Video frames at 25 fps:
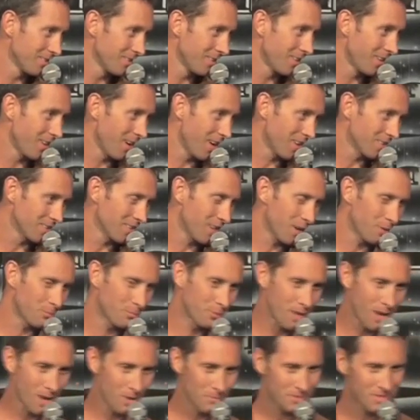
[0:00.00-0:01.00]
Cause a lot of
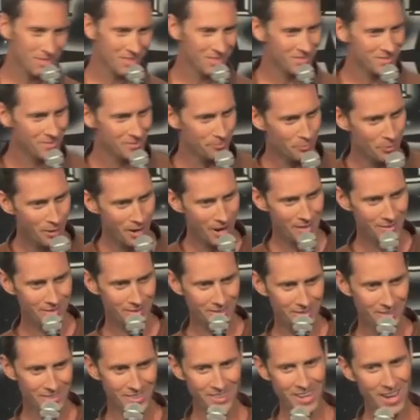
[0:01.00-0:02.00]
problems. It's
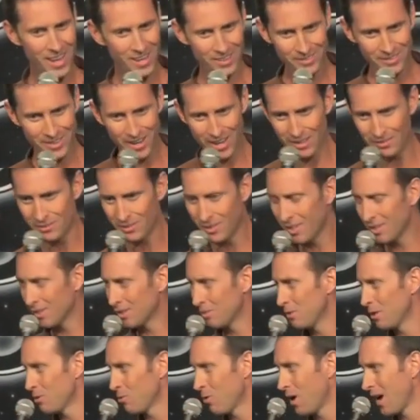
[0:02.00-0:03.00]
practically not even good to
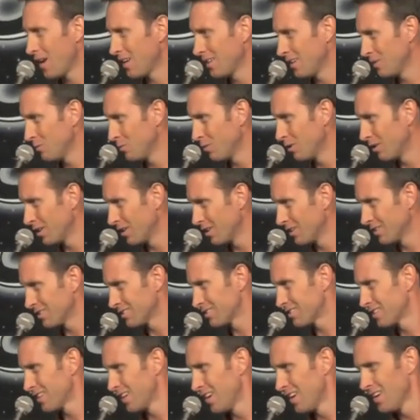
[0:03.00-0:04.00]
be white anymore.
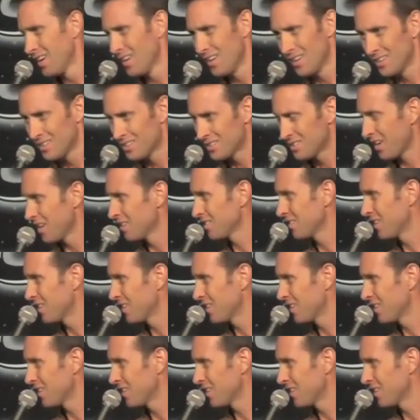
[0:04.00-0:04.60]
Sun's